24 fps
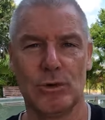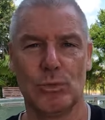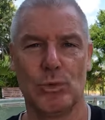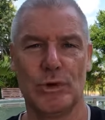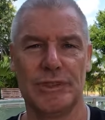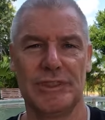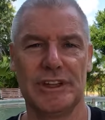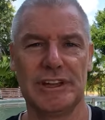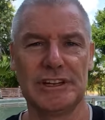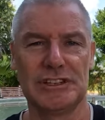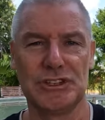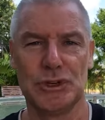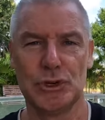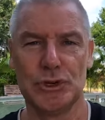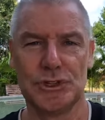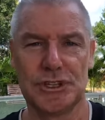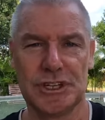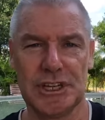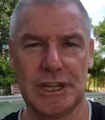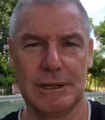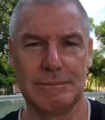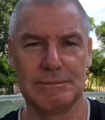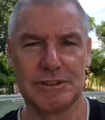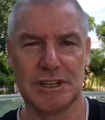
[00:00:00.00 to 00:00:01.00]
with their two
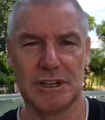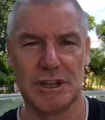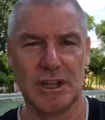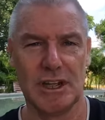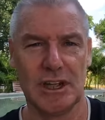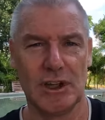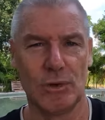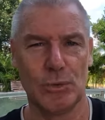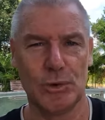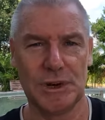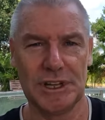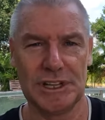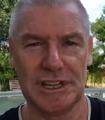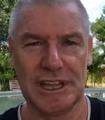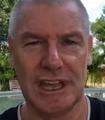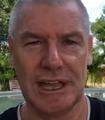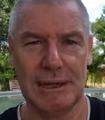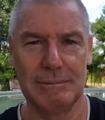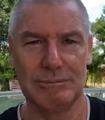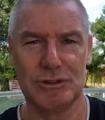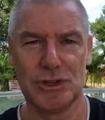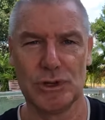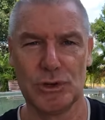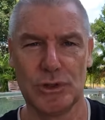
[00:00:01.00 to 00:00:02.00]
teams when it
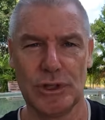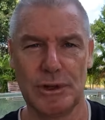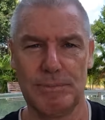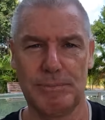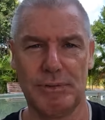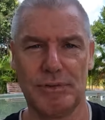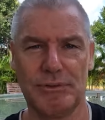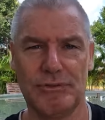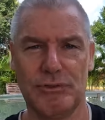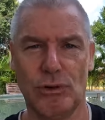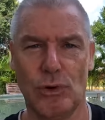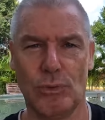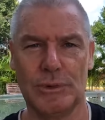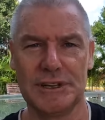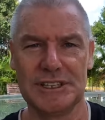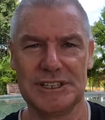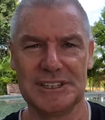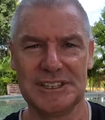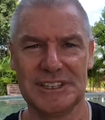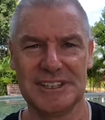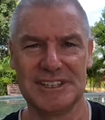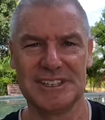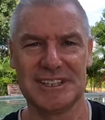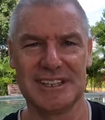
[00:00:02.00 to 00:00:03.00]
came to their
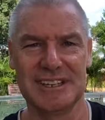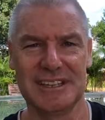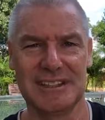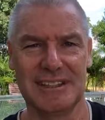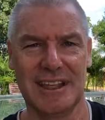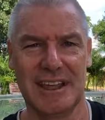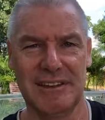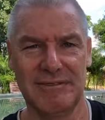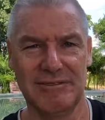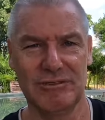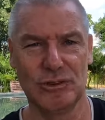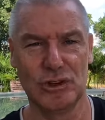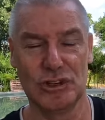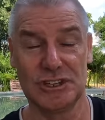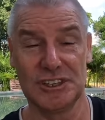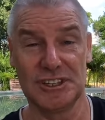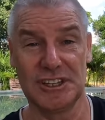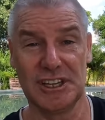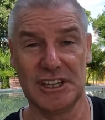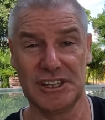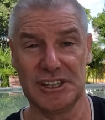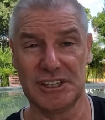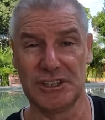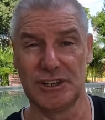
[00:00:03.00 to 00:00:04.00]
performances in that first
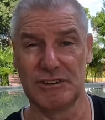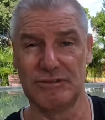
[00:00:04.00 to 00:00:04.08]
test.